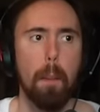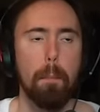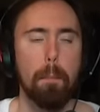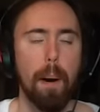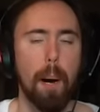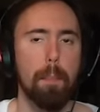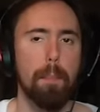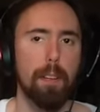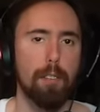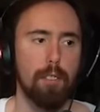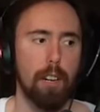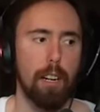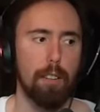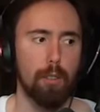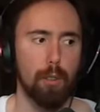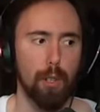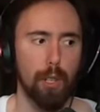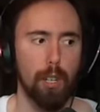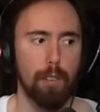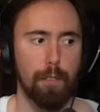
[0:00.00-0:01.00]
But
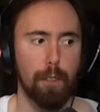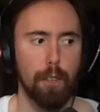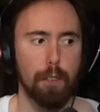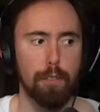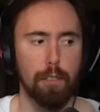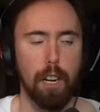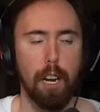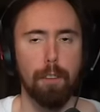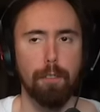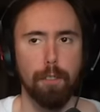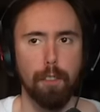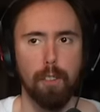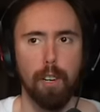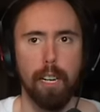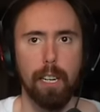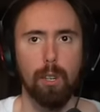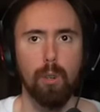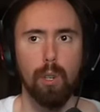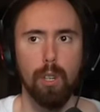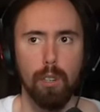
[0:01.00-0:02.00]
besides Hoyoverse, I feel
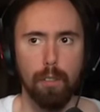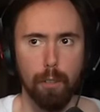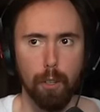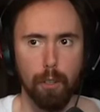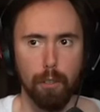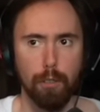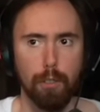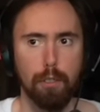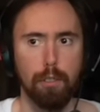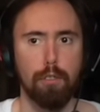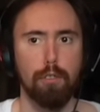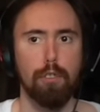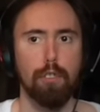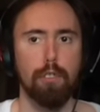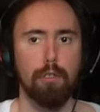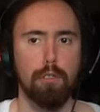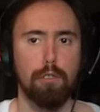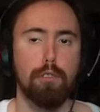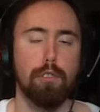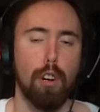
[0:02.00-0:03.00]
like Hoyoverse is
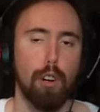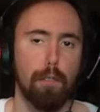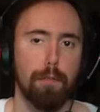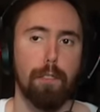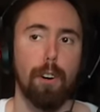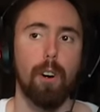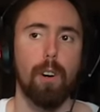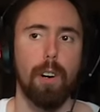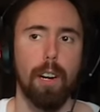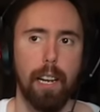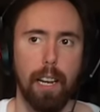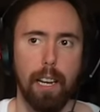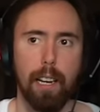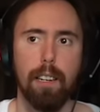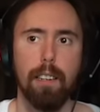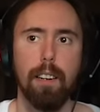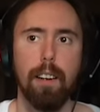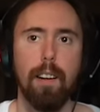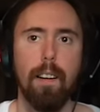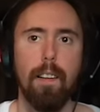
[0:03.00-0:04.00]
just so far
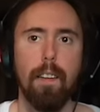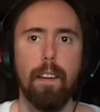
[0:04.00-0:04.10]
ahead